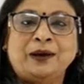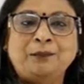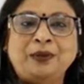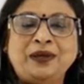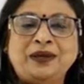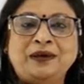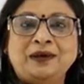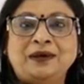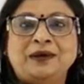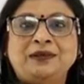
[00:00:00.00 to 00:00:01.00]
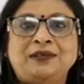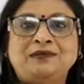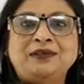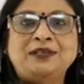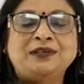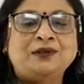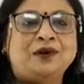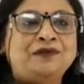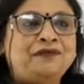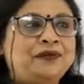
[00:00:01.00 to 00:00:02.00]
company, services
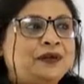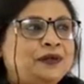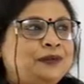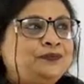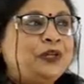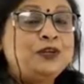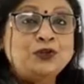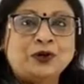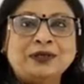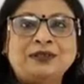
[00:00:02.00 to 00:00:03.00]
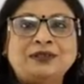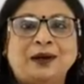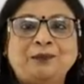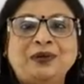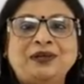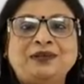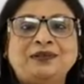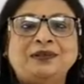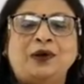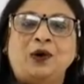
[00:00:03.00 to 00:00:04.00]
of uh, insurance
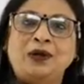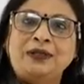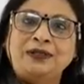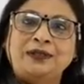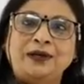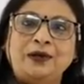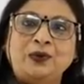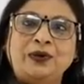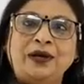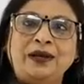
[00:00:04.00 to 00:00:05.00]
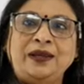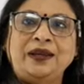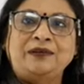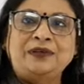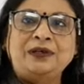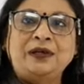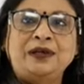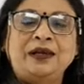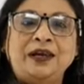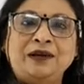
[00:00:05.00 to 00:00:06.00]
companies, all these are included in our
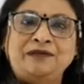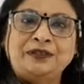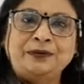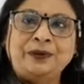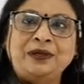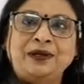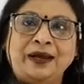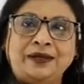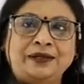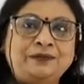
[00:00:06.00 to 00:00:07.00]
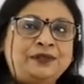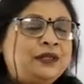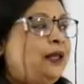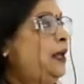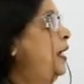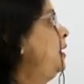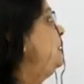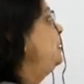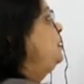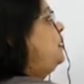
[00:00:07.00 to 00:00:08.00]
invisible items
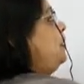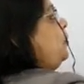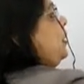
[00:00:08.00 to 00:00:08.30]
and the third